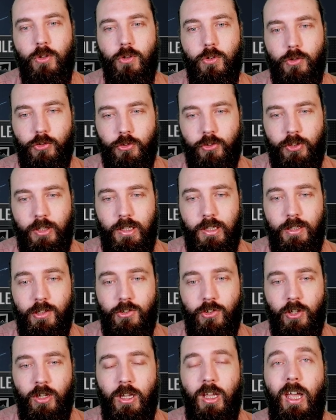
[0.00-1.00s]
or
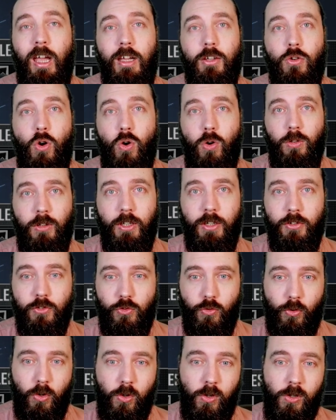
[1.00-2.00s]
siege and call it a
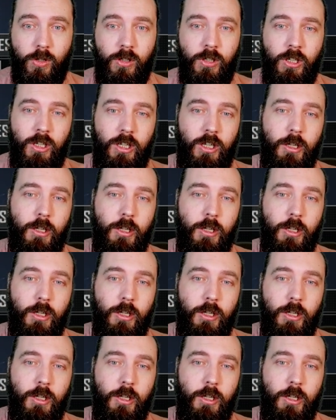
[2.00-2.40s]
draw,